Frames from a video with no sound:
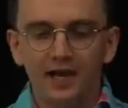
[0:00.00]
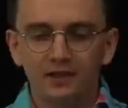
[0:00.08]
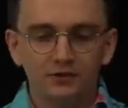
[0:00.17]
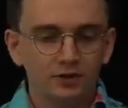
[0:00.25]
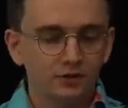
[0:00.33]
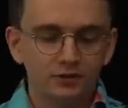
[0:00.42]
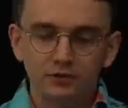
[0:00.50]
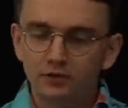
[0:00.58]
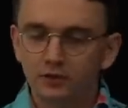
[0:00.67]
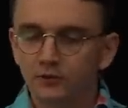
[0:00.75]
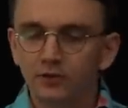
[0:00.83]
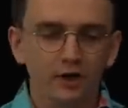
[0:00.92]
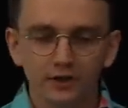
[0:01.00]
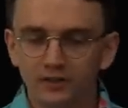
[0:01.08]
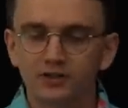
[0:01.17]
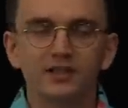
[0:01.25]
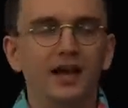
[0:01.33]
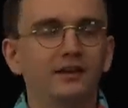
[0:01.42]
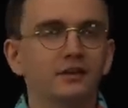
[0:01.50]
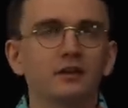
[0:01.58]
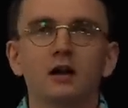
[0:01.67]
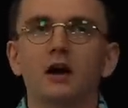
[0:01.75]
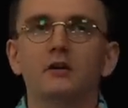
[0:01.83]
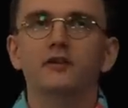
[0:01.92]
I just do not understand and
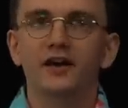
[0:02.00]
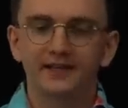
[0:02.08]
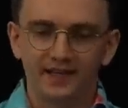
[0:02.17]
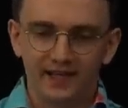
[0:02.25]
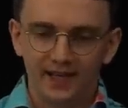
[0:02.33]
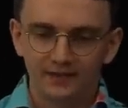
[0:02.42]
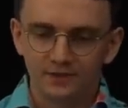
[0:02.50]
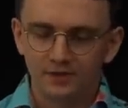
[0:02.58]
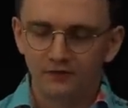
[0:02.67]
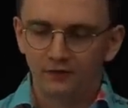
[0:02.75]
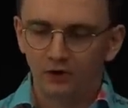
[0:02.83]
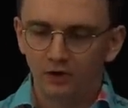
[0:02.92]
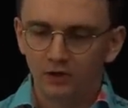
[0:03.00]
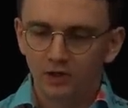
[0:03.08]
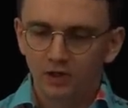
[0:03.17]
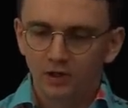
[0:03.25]
can't find any answer for,